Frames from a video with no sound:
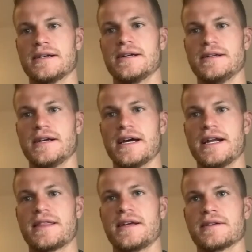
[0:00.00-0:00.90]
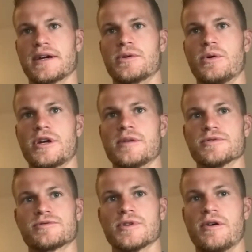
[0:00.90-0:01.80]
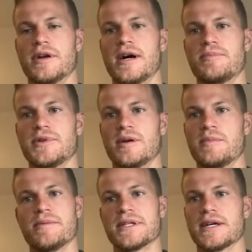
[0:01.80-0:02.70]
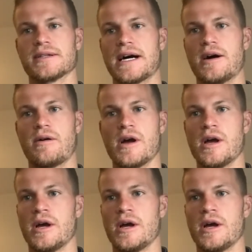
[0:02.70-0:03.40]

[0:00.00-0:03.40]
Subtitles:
Yeah, and I think like goalkeepers growing up, maybe they allow